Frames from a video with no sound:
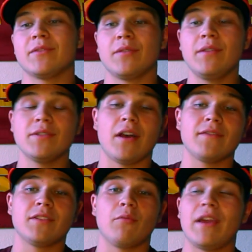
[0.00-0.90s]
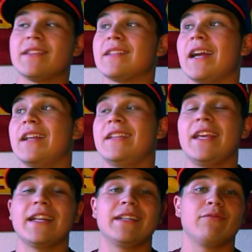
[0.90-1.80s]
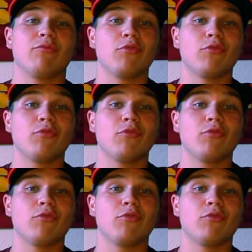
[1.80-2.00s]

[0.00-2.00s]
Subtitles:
So he was off to the wayside and he had to